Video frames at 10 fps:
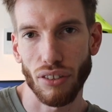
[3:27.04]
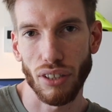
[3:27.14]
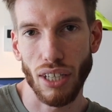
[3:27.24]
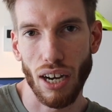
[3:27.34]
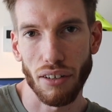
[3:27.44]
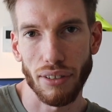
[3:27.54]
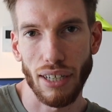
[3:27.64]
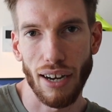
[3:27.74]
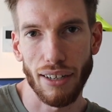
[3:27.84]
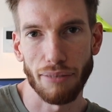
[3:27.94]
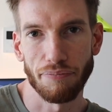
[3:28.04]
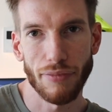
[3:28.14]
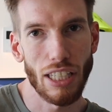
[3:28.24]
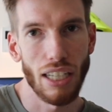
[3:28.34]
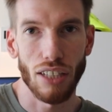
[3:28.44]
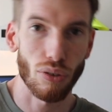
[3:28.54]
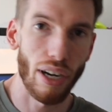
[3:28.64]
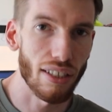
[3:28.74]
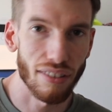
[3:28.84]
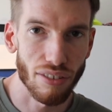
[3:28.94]
slowly harder and harder. It's great
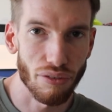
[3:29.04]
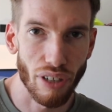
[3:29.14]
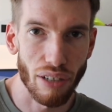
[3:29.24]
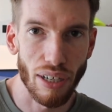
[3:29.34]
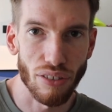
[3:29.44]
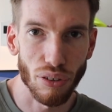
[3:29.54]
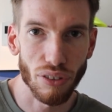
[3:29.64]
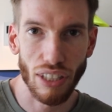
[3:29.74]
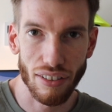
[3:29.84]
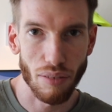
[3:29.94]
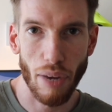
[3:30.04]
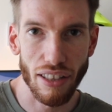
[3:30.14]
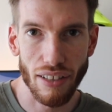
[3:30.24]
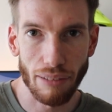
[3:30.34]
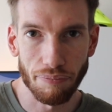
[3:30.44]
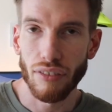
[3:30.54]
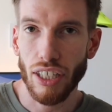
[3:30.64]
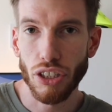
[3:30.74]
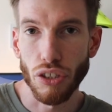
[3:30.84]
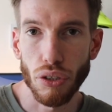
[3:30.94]
because it's a free resource. That's the main thing.
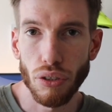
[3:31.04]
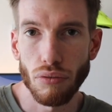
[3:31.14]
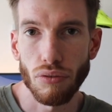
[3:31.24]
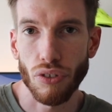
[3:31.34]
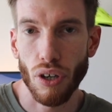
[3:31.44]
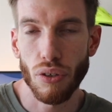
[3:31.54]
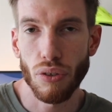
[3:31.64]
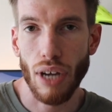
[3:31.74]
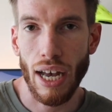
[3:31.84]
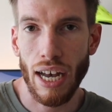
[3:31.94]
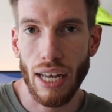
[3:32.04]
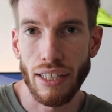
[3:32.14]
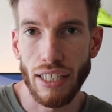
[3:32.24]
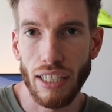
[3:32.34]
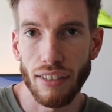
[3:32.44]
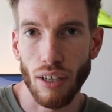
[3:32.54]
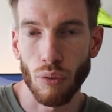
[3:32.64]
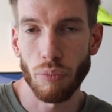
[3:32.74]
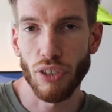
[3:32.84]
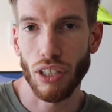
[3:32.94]
Section two. So uh, there's a
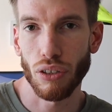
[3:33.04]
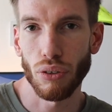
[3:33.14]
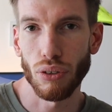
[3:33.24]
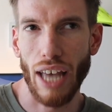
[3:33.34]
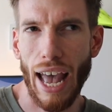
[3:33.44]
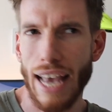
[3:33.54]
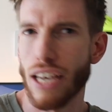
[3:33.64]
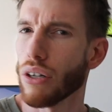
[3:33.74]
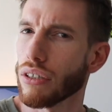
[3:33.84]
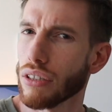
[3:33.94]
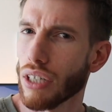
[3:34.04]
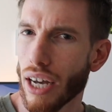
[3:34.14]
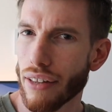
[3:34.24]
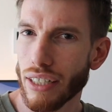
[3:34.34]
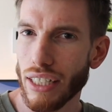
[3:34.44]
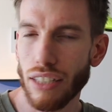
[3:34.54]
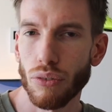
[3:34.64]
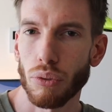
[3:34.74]
website called Aeon, I think it is,